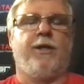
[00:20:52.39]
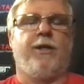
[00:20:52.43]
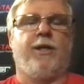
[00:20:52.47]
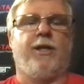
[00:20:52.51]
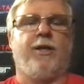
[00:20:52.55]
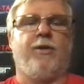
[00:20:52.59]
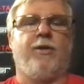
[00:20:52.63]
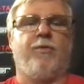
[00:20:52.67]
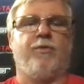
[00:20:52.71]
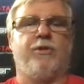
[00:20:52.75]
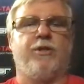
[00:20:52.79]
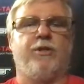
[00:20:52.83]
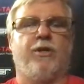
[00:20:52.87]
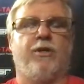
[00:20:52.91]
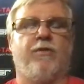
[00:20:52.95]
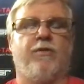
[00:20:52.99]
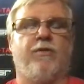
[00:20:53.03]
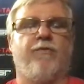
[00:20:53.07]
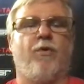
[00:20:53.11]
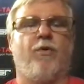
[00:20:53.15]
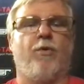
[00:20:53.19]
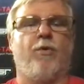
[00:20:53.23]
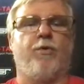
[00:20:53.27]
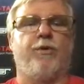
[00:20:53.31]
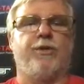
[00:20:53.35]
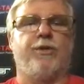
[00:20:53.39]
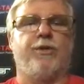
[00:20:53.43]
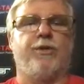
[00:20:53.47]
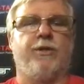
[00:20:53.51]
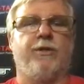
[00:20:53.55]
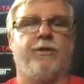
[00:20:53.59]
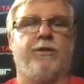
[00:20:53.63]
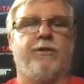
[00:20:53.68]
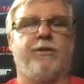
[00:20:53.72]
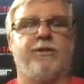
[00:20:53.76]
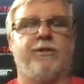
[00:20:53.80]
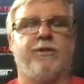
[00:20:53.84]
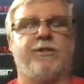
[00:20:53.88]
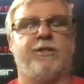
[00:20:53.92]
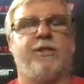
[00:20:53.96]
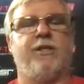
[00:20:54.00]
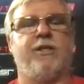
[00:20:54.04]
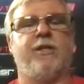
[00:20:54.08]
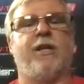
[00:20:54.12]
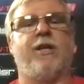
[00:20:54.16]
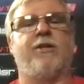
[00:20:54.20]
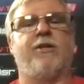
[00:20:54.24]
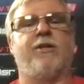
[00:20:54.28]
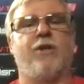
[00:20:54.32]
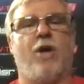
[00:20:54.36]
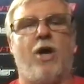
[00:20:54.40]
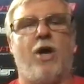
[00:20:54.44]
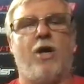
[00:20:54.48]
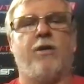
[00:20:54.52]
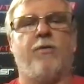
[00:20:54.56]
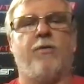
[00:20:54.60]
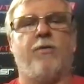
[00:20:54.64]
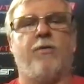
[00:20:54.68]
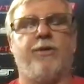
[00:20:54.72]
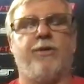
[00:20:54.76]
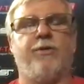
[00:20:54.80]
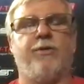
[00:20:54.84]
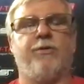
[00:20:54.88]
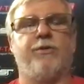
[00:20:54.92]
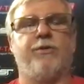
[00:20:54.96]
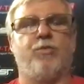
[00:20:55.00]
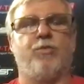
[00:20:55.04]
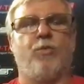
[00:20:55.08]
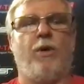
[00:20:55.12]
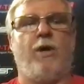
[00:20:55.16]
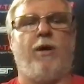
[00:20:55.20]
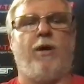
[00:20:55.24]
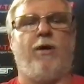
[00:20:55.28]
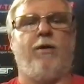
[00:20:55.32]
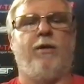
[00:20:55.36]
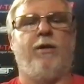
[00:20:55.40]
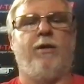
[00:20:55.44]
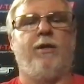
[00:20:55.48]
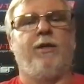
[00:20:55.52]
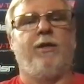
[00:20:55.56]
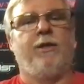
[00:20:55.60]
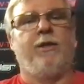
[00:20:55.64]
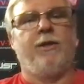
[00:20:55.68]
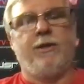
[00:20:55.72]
uh, he was looking forward to, to, sitting down and talking with you as well